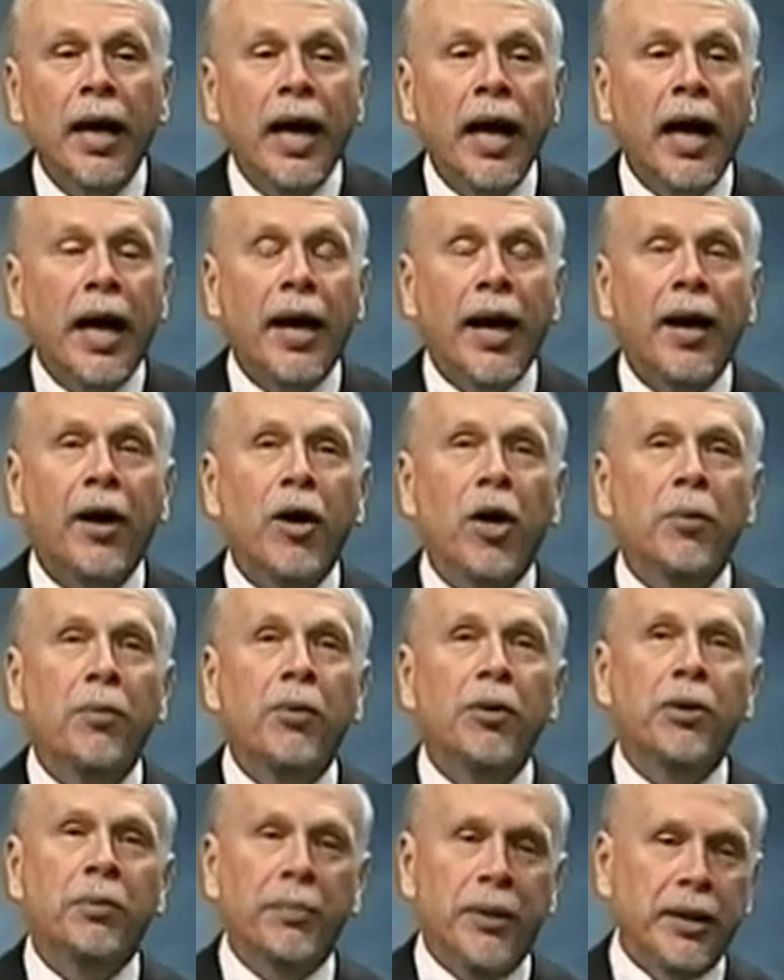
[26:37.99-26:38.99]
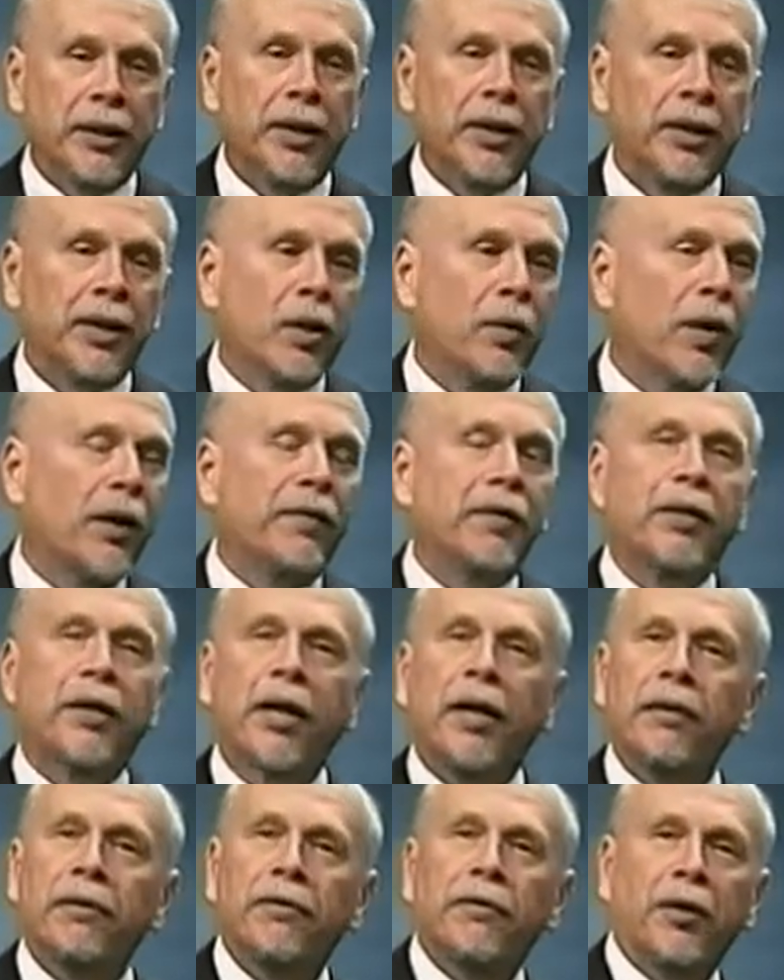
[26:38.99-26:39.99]
and I almost missed it. So I've
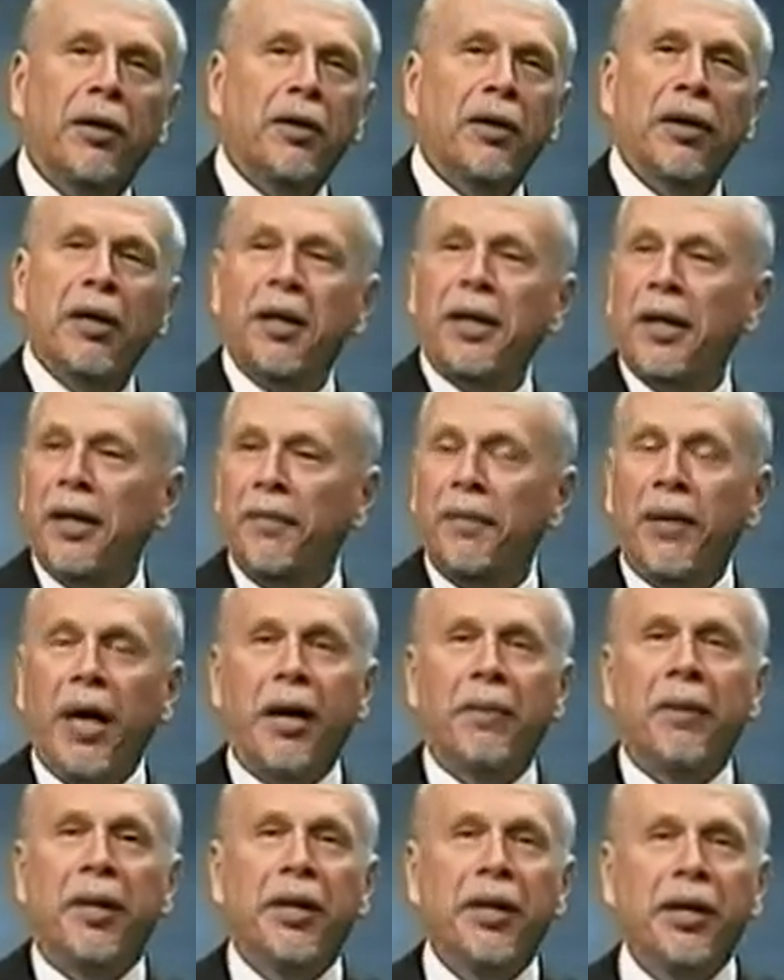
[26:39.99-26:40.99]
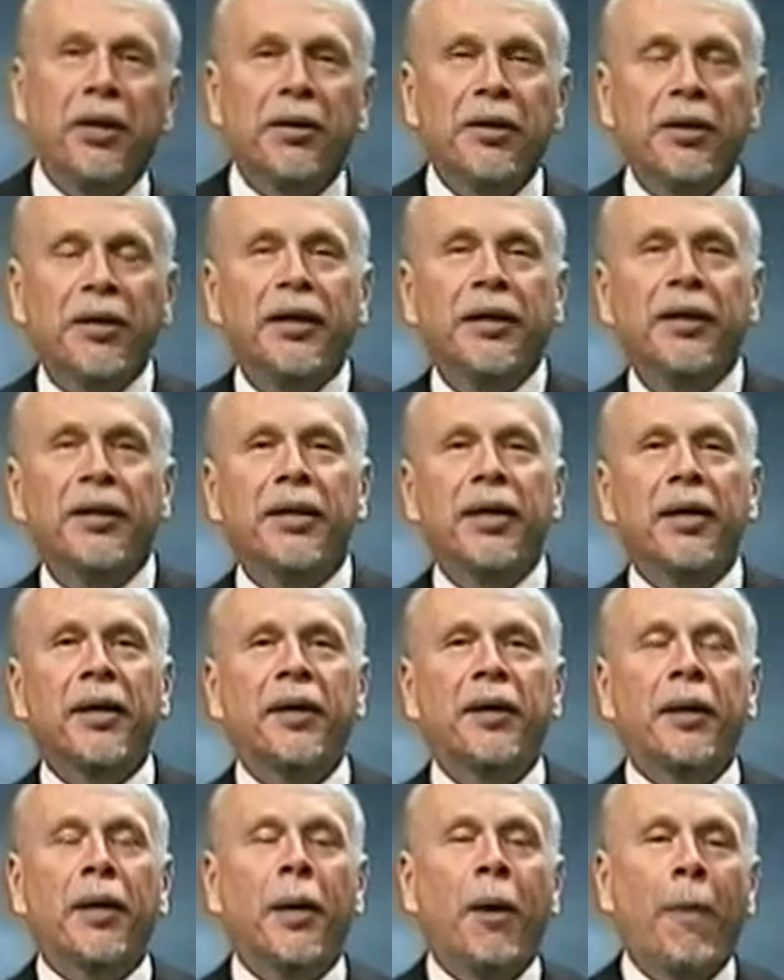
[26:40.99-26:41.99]
said for how many years since then,
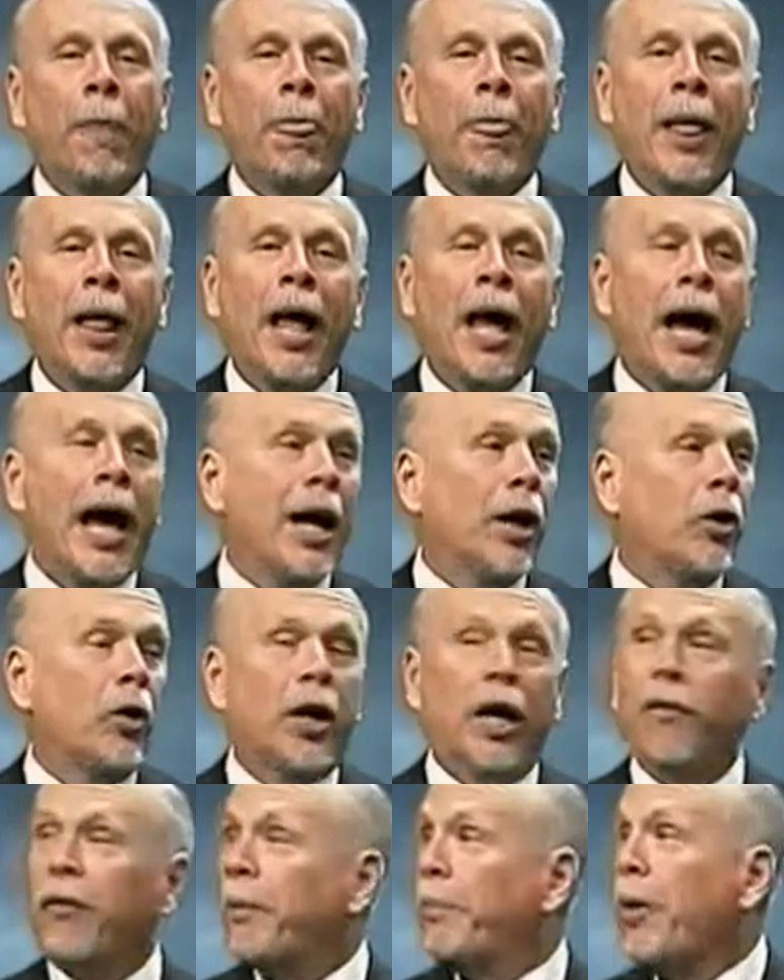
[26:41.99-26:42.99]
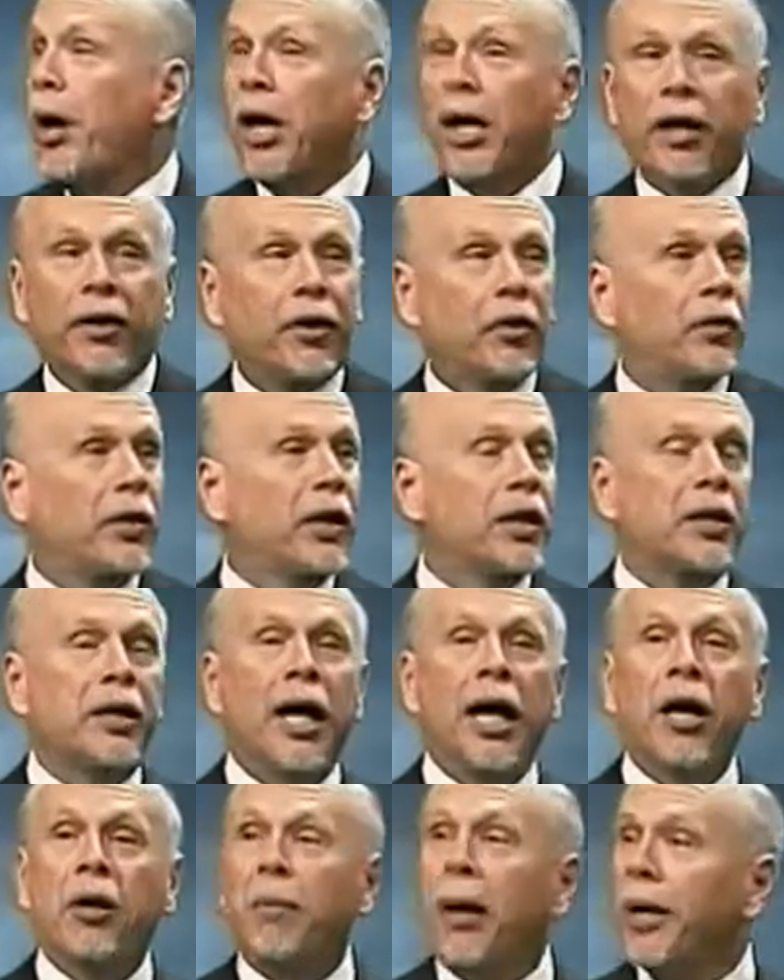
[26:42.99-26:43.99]
I go to every party there is
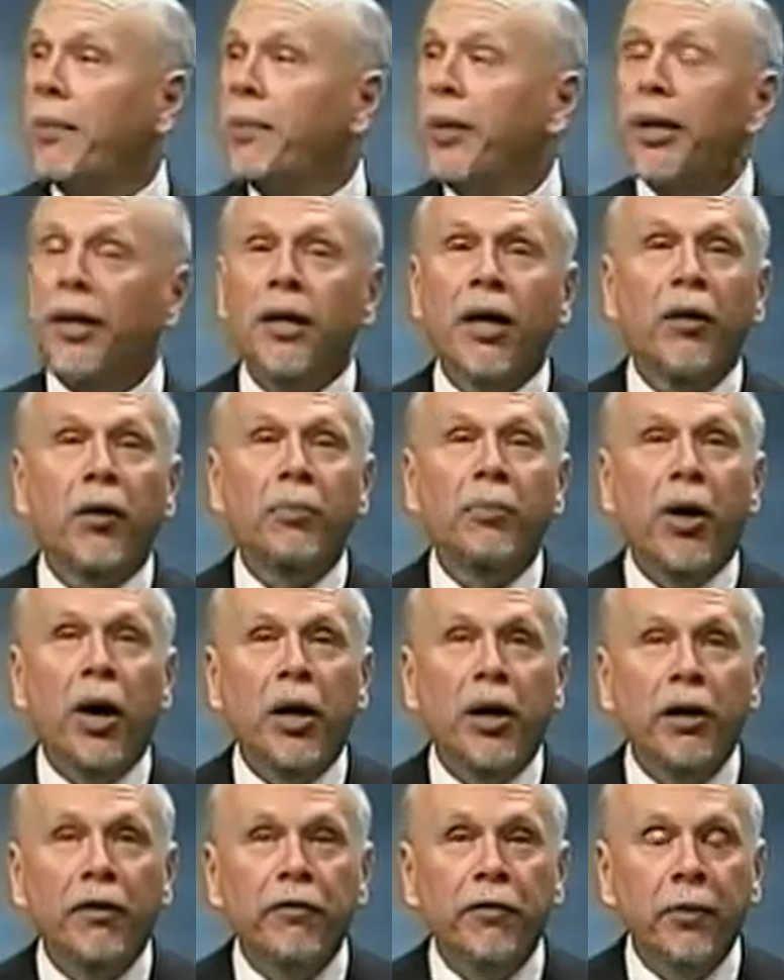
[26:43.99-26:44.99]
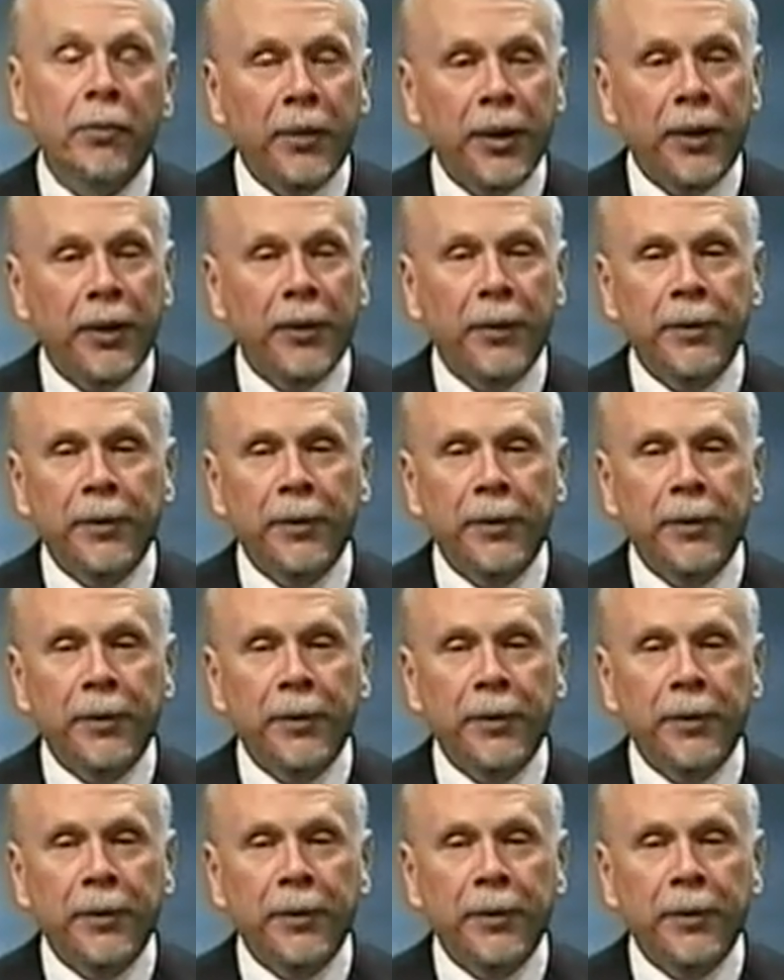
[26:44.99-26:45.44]
now. Might be another party for me.